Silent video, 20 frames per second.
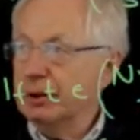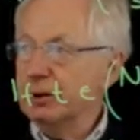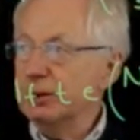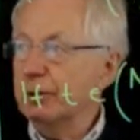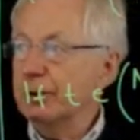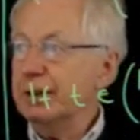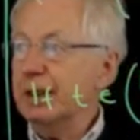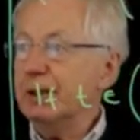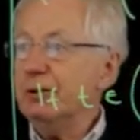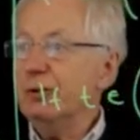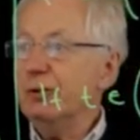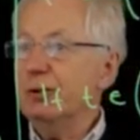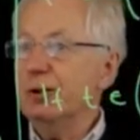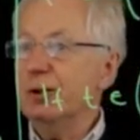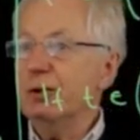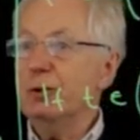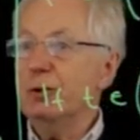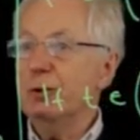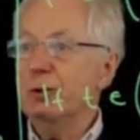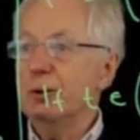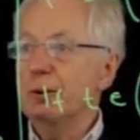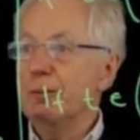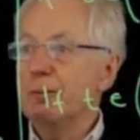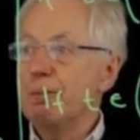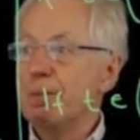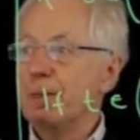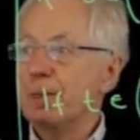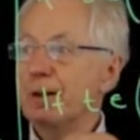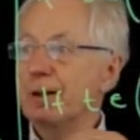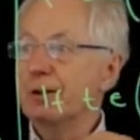So that's this,
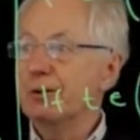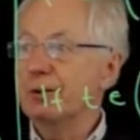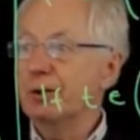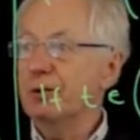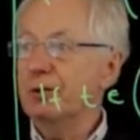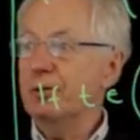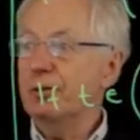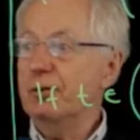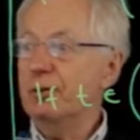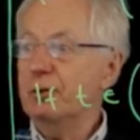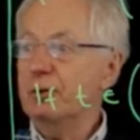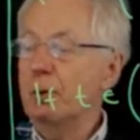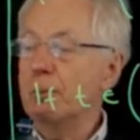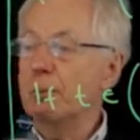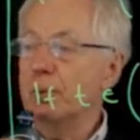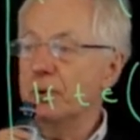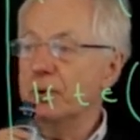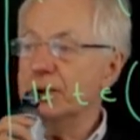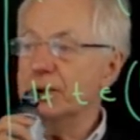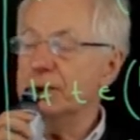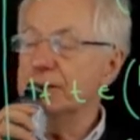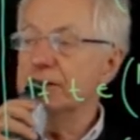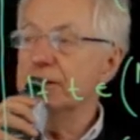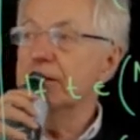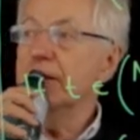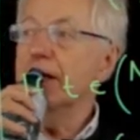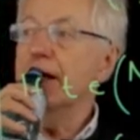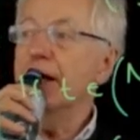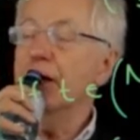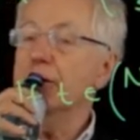this
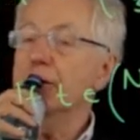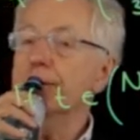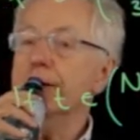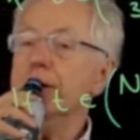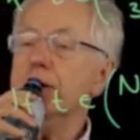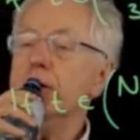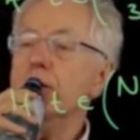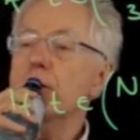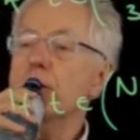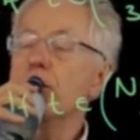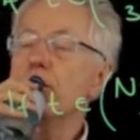composition argument.